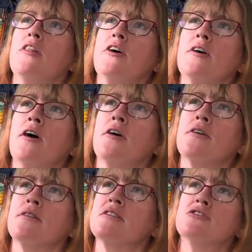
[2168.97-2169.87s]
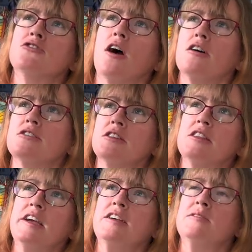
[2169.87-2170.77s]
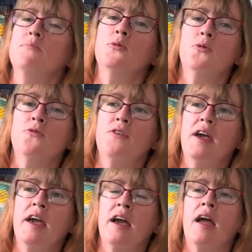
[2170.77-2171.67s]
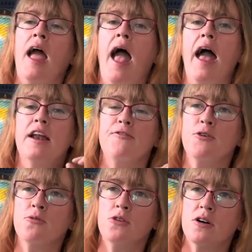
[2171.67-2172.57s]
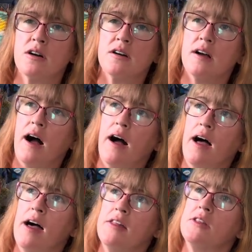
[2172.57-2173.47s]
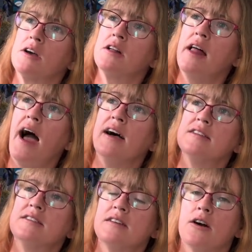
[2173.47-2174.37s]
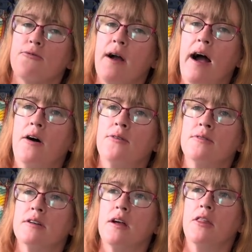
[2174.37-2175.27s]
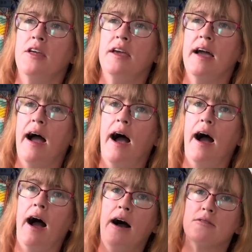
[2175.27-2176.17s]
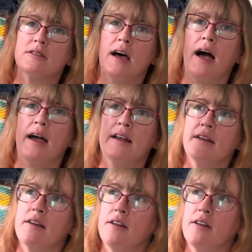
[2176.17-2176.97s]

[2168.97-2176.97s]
there are stars and things moving. And if you look at the glass around the outside,